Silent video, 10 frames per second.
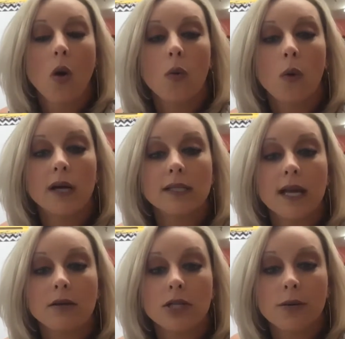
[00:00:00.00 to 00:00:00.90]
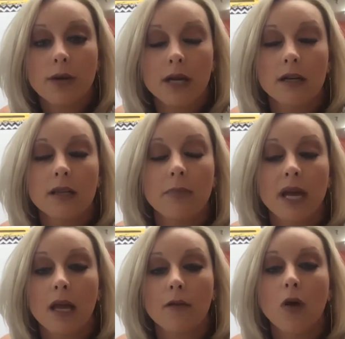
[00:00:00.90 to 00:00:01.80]
What sound do you hear at the
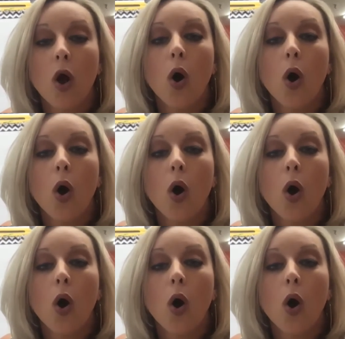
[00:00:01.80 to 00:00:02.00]
beginning of